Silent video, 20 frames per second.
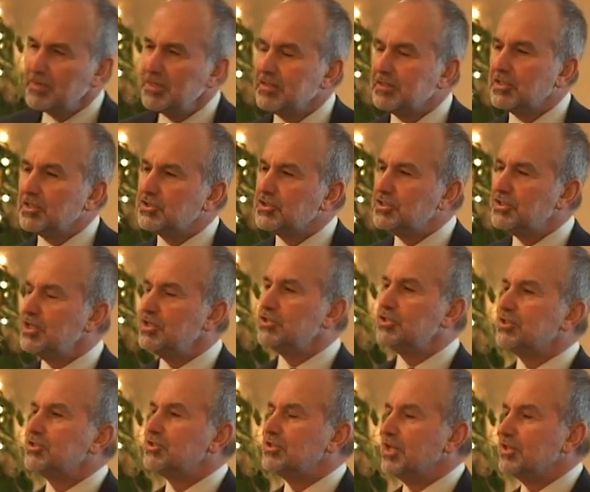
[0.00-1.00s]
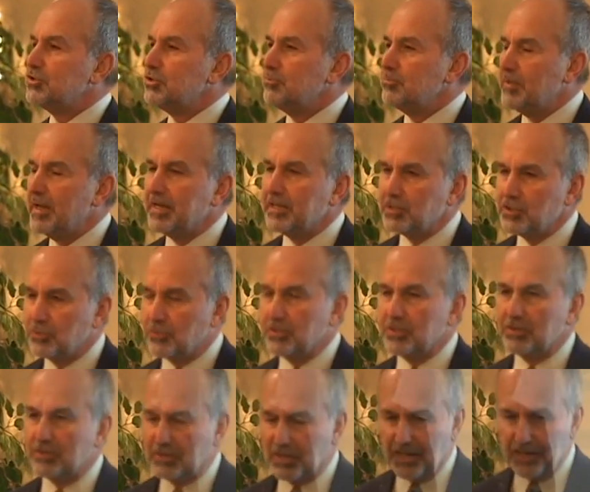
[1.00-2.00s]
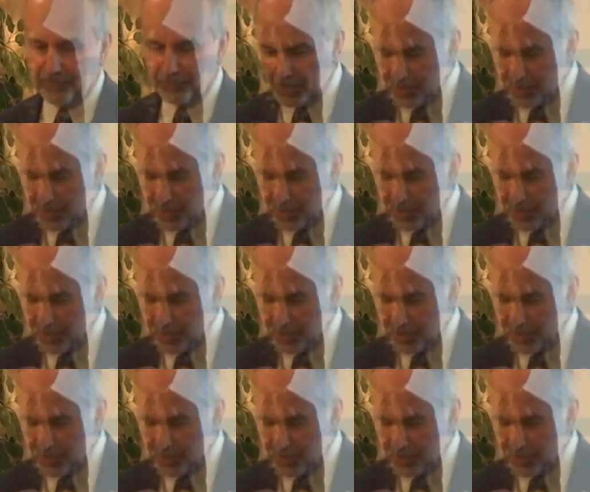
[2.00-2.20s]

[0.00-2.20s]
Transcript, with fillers: of the decisions that you make during your life.